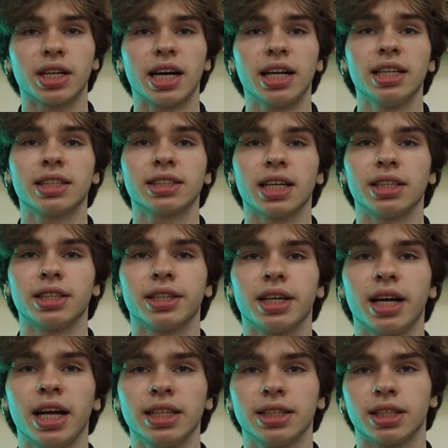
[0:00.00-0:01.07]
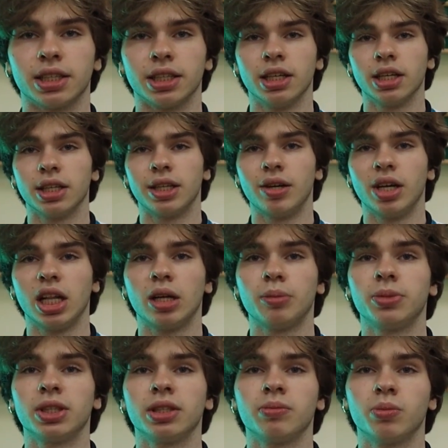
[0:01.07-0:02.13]
Alexander Elder
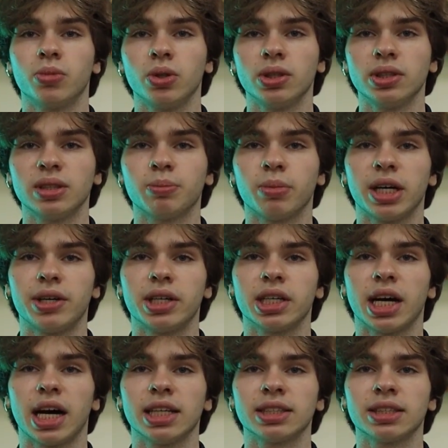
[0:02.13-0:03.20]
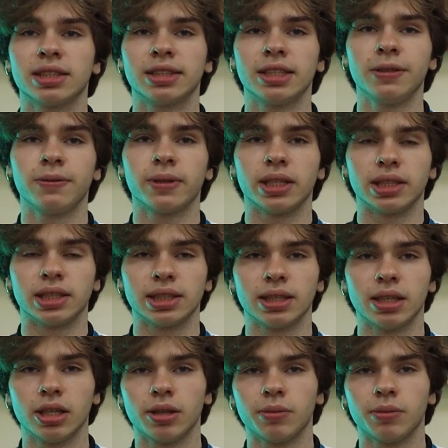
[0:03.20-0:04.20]
developed Bull's power as difference